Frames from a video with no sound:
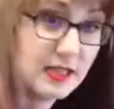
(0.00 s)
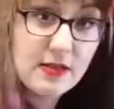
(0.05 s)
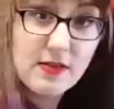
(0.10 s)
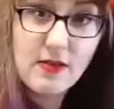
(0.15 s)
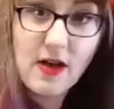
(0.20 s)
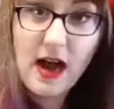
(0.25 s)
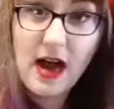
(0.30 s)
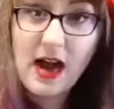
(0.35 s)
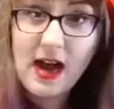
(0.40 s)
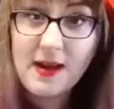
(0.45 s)

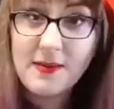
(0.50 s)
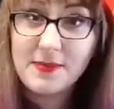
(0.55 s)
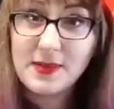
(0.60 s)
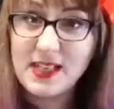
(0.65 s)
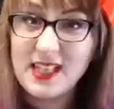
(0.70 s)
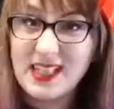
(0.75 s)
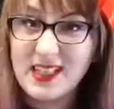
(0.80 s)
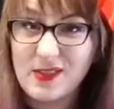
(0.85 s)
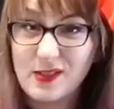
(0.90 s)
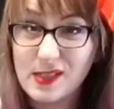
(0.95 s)
So
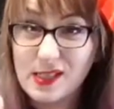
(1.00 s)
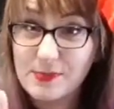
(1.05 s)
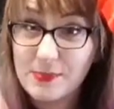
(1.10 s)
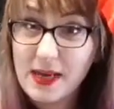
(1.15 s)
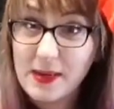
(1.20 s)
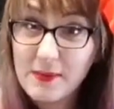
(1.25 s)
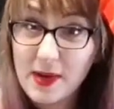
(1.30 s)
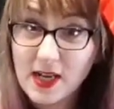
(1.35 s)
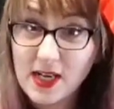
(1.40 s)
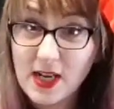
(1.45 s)
I'm going to do a
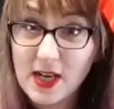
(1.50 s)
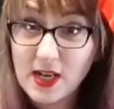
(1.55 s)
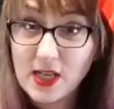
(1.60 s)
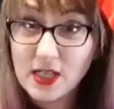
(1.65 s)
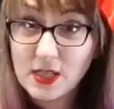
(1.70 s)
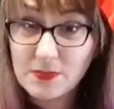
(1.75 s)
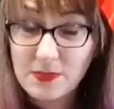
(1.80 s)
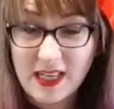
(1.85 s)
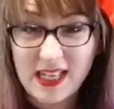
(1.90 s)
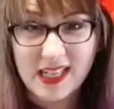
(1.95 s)
speed
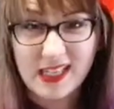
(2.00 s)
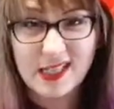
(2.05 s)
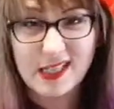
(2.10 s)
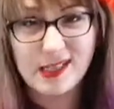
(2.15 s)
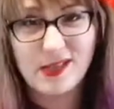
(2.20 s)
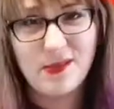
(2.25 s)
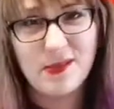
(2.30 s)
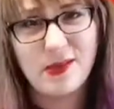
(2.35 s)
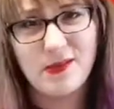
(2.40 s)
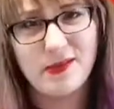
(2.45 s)
montage
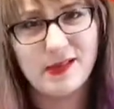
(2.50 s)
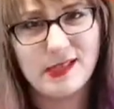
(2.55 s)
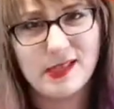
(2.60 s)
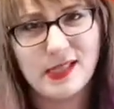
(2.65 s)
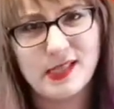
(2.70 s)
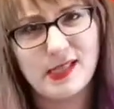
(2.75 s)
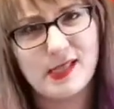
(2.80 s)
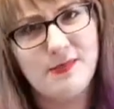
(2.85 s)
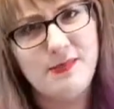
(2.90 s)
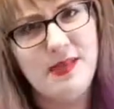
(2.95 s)
because nobody
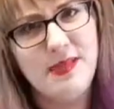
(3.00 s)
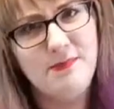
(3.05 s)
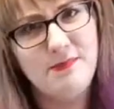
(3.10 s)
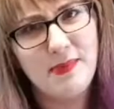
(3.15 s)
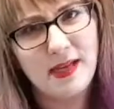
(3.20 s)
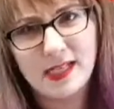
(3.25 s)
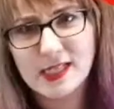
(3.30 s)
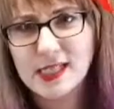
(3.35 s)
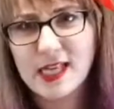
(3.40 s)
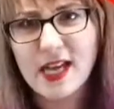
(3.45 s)
wants to see me
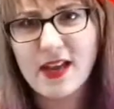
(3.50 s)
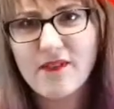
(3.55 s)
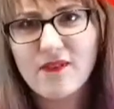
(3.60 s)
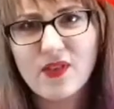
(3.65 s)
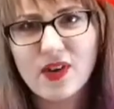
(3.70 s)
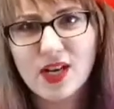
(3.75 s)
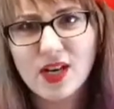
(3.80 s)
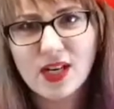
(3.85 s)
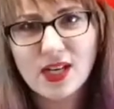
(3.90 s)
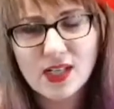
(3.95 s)
mixing
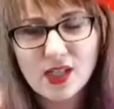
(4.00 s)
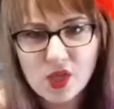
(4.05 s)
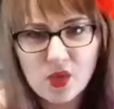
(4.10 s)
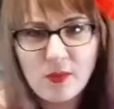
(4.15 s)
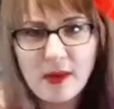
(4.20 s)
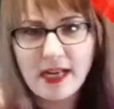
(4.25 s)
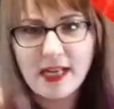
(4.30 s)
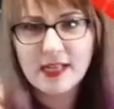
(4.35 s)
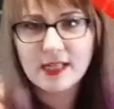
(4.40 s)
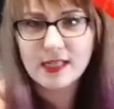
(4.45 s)
for
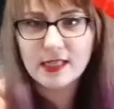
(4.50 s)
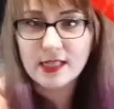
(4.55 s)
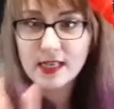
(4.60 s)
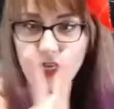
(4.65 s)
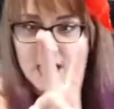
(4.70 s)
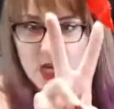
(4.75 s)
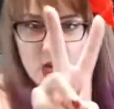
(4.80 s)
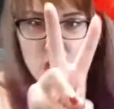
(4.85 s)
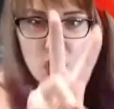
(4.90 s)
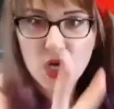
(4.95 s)
2 minutes.